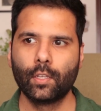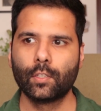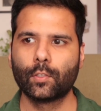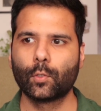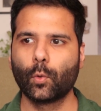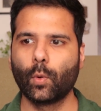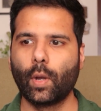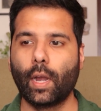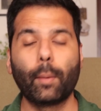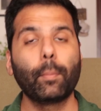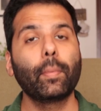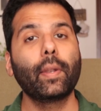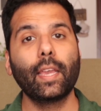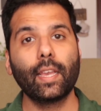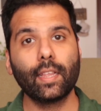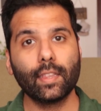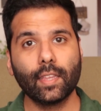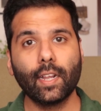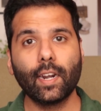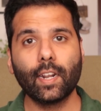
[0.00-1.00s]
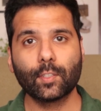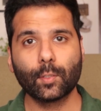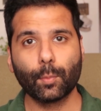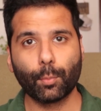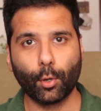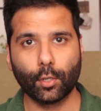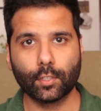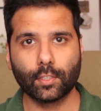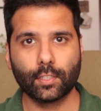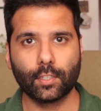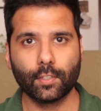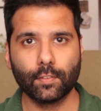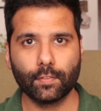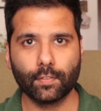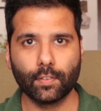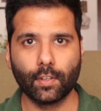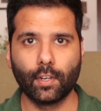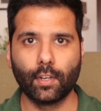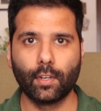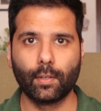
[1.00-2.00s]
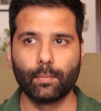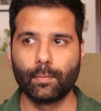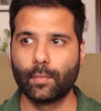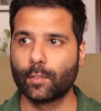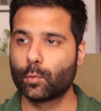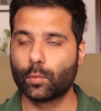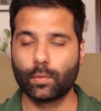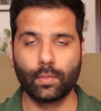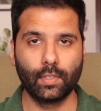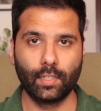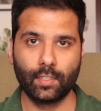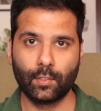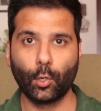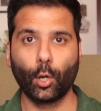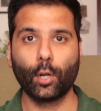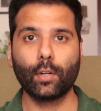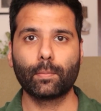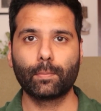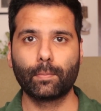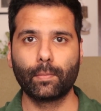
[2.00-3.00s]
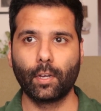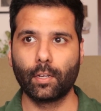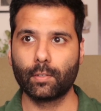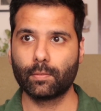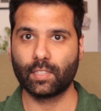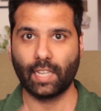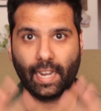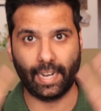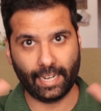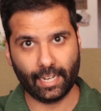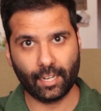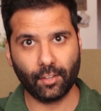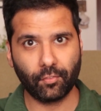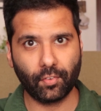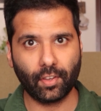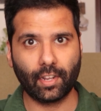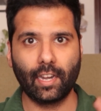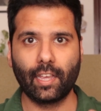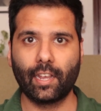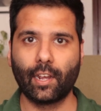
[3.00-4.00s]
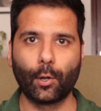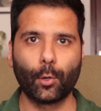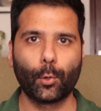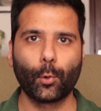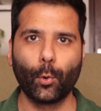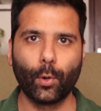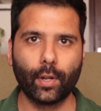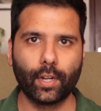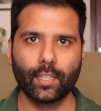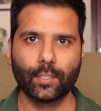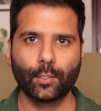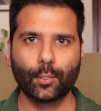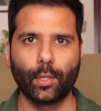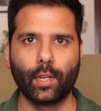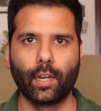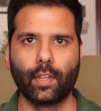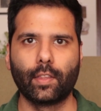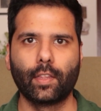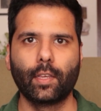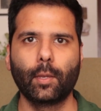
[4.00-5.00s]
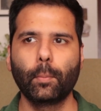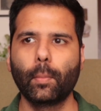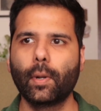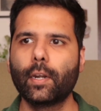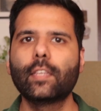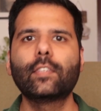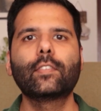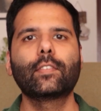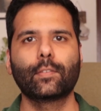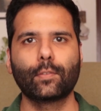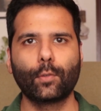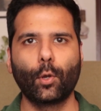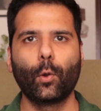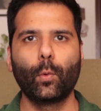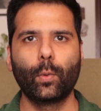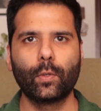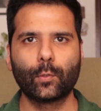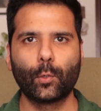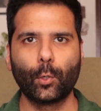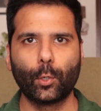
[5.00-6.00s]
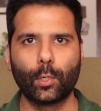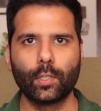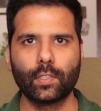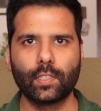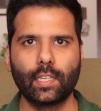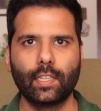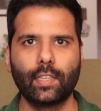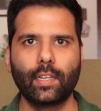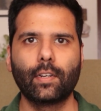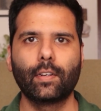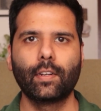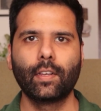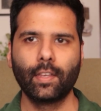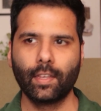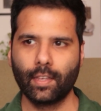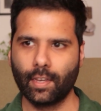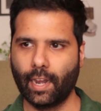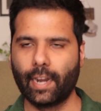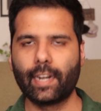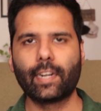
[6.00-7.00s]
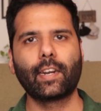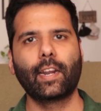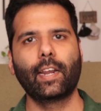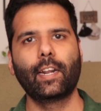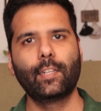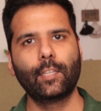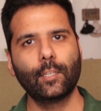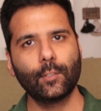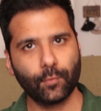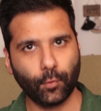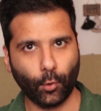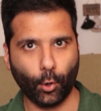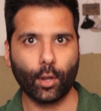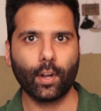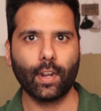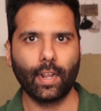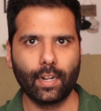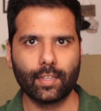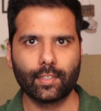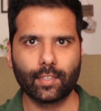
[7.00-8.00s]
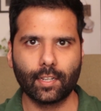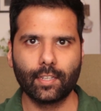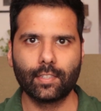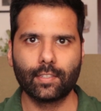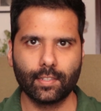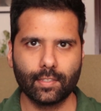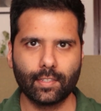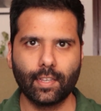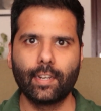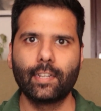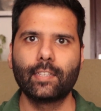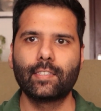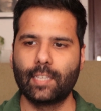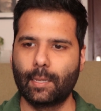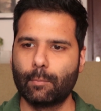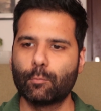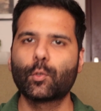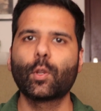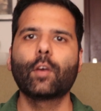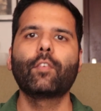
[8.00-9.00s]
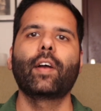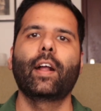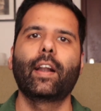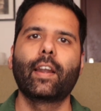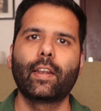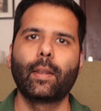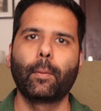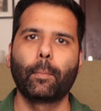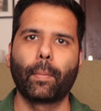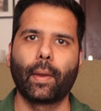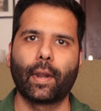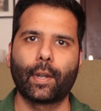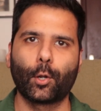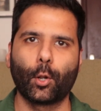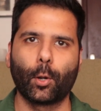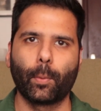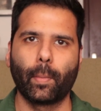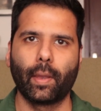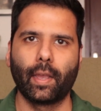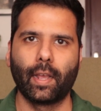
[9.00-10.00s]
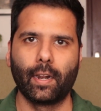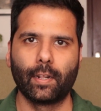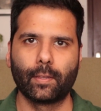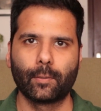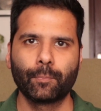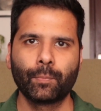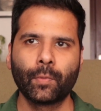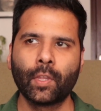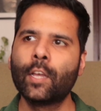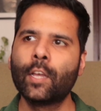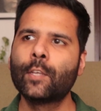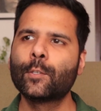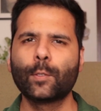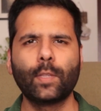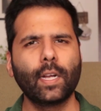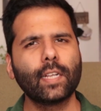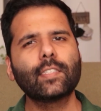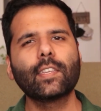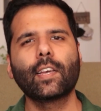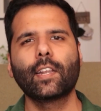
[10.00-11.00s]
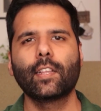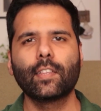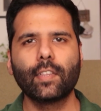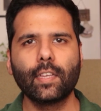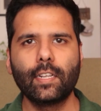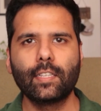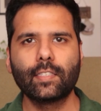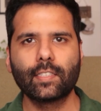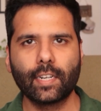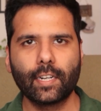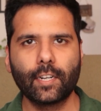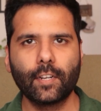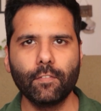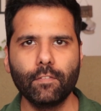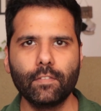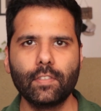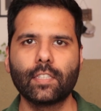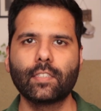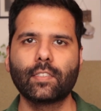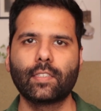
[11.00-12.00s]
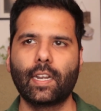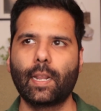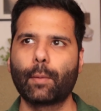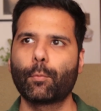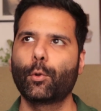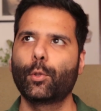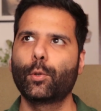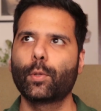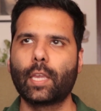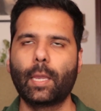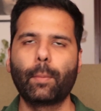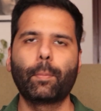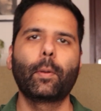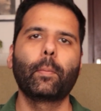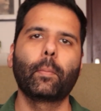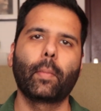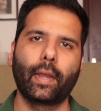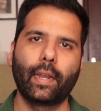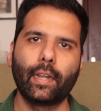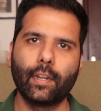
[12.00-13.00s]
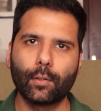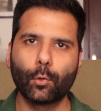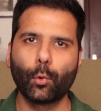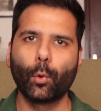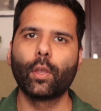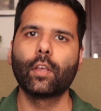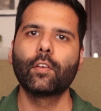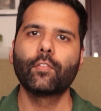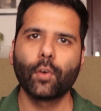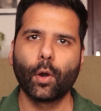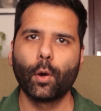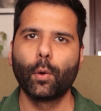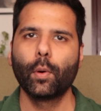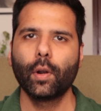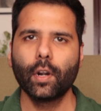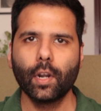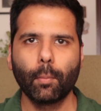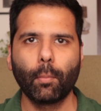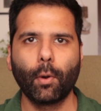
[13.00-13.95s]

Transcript: So I'm taking that as a positive. This is not a scientifically controlled test or anything, but it's always good to see that I tried this for health reasons and it seems to have had an impact on my health. So that's another incentive, just that I'm going to keep in mind going forward